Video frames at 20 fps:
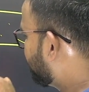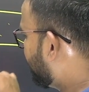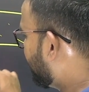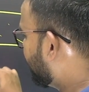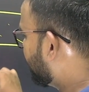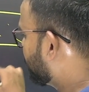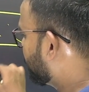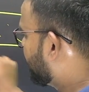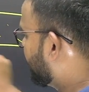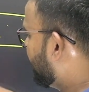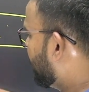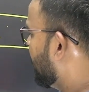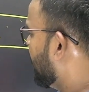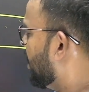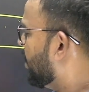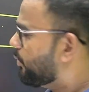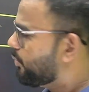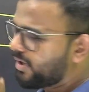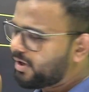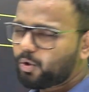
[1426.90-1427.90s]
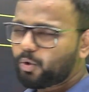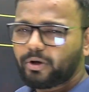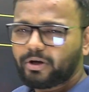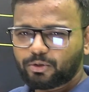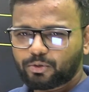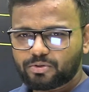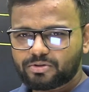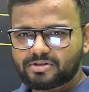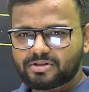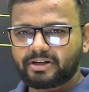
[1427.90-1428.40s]
part. Okay, we are going
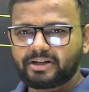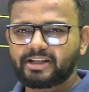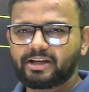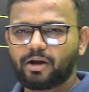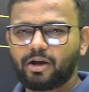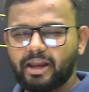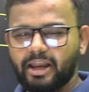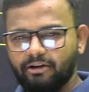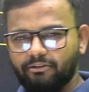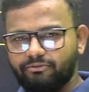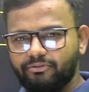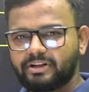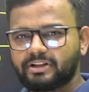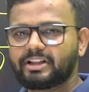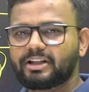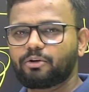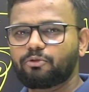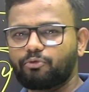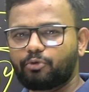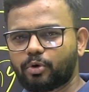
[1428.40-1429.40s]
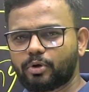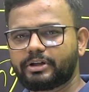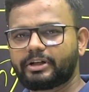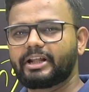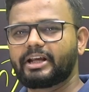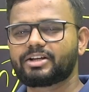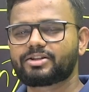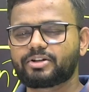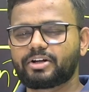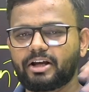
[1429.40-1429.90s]
to study everything,
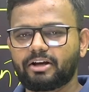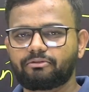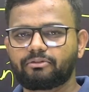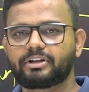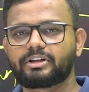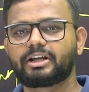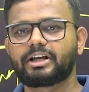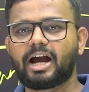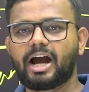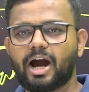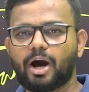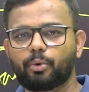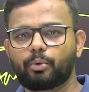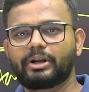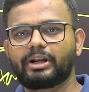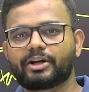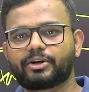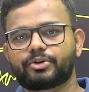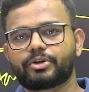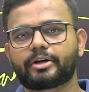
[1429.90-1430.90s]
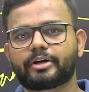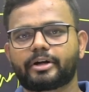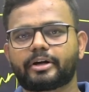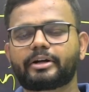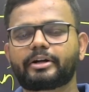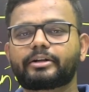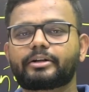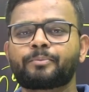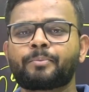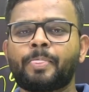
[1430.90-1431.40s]
voltage and everything, how electric
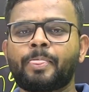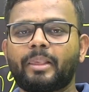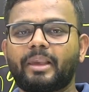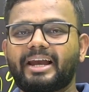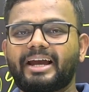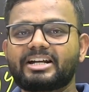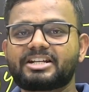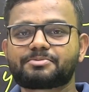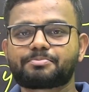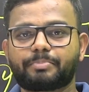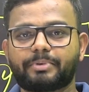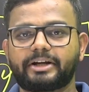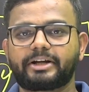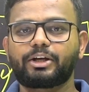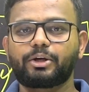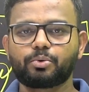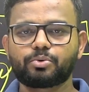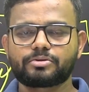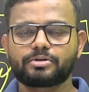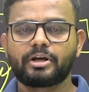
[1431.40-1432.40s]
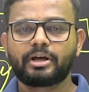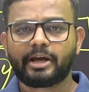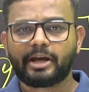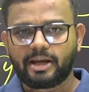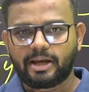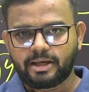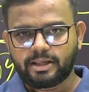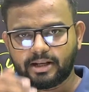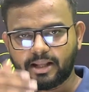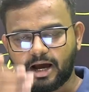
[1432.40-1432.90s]
current gets produced
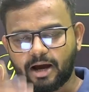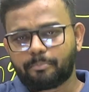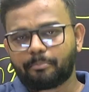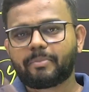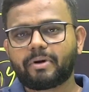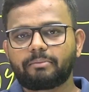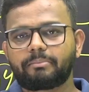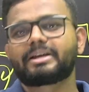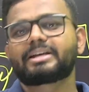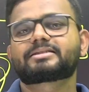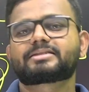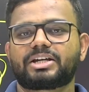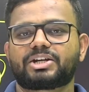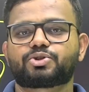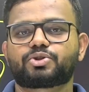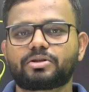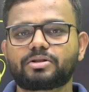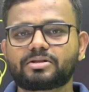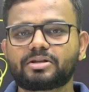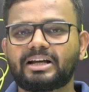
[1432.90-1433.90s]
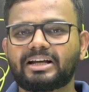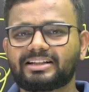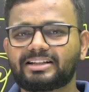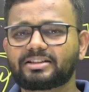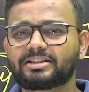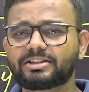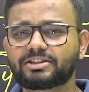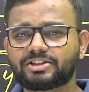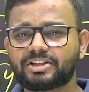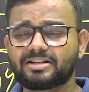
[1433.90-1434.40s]
in upcoming sessions.
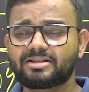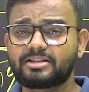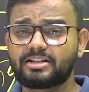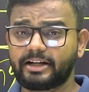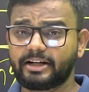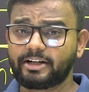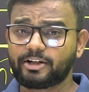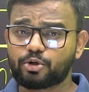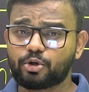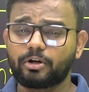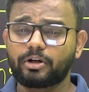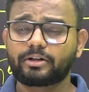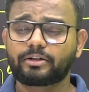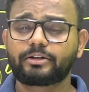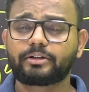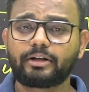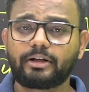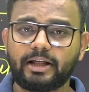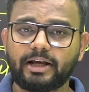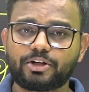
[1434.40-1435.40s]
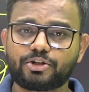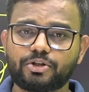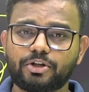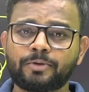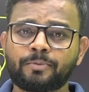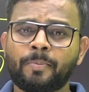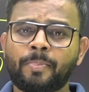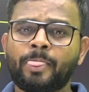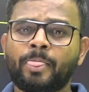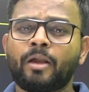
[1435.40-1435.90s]
This is just the introductory
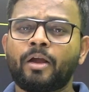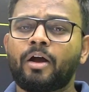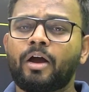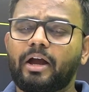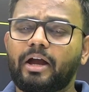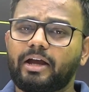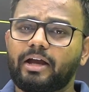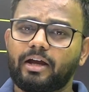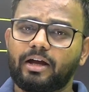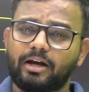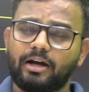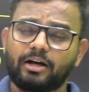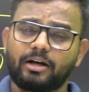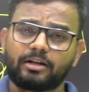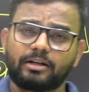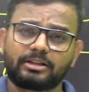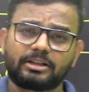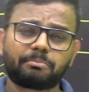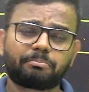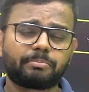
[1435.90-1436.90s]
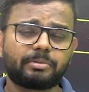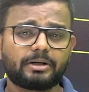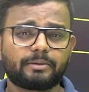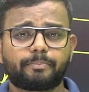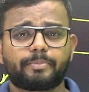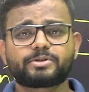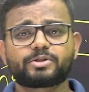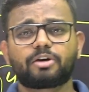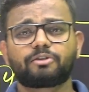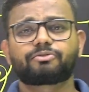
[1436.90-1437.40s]
lecture. The
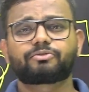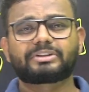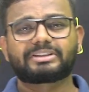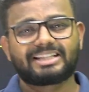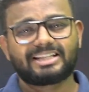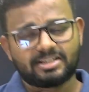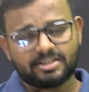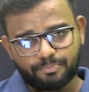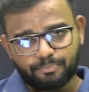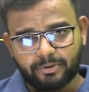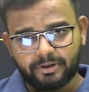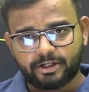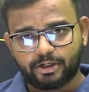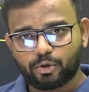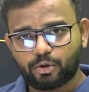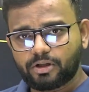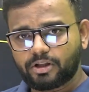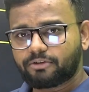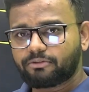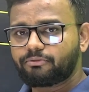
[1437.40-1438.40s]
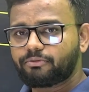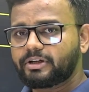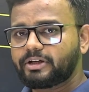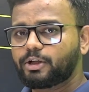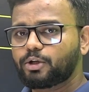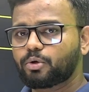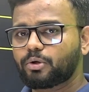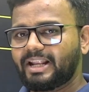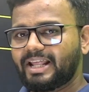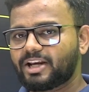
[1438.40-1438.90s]
purpose of this particular
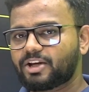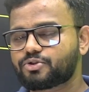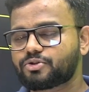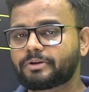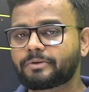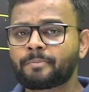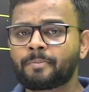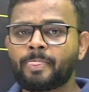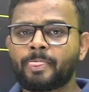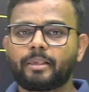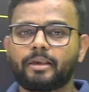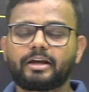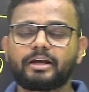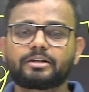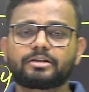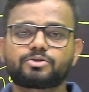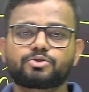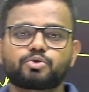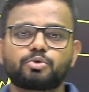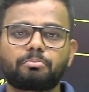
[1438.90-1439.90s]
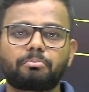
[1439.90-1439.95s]
video lecture is to